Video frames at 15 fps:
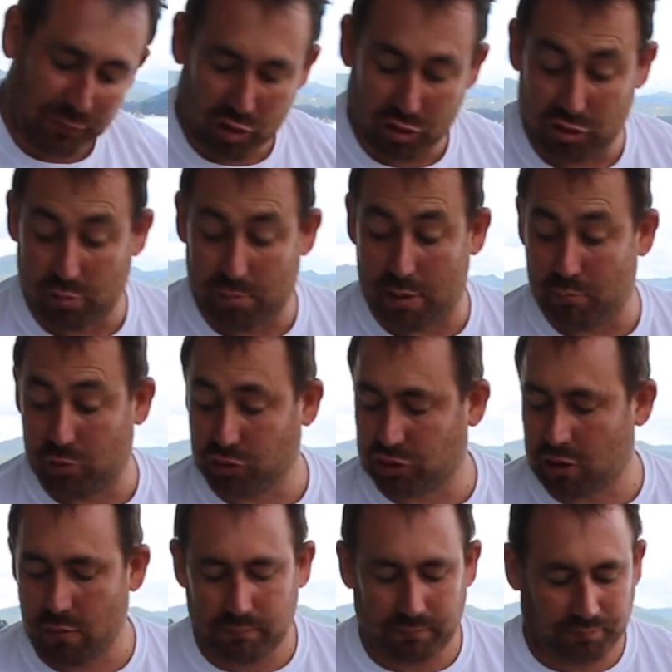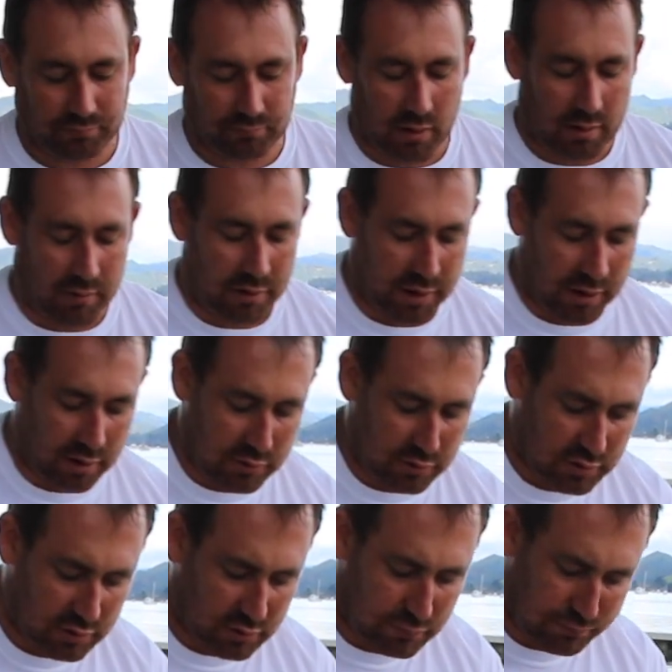Could do a bit more salt. I think
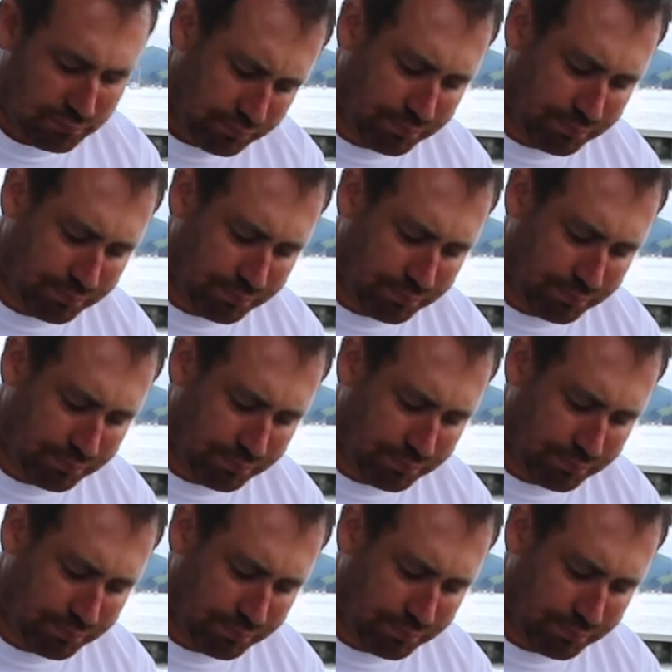this